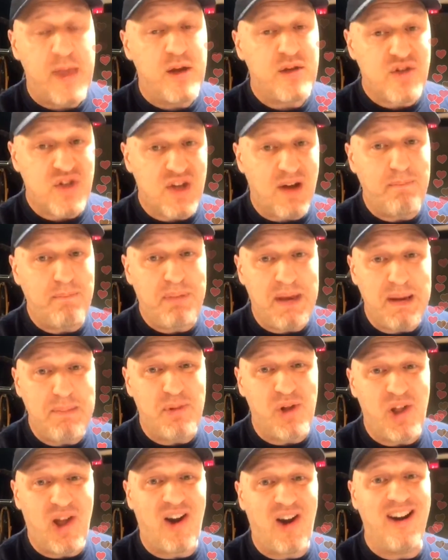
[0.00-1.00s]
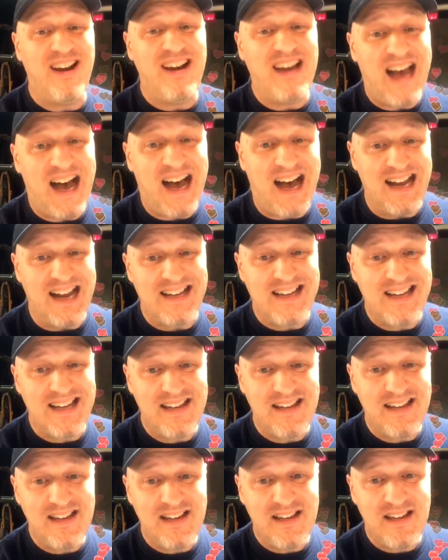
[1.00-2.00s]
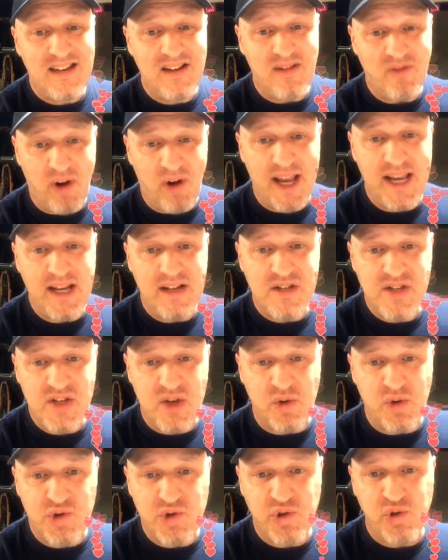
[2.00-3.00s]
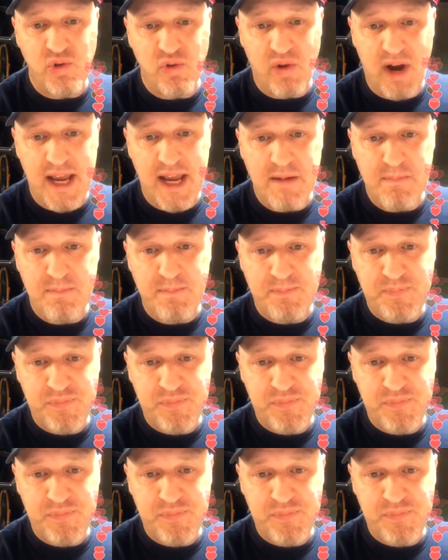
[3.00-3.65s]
Some people are not, right? So true, right?